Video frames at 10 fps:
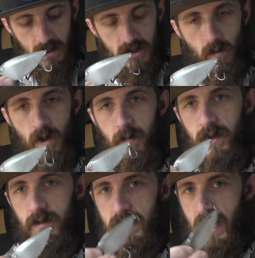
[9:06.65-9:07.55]
square
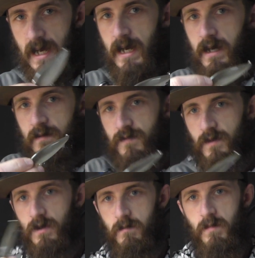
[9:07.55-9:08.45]
bills have
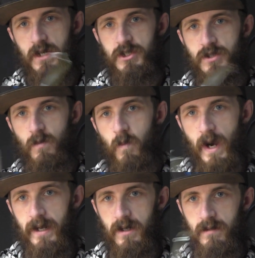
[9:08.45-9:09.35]
a much
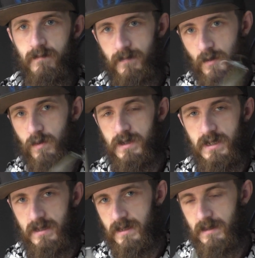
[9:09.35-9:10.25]
wider, of course
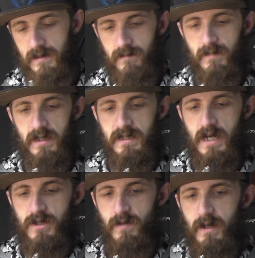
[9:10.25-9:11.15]
this is
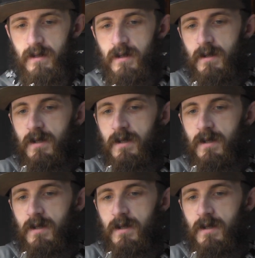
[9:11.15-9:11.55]
exaggerated,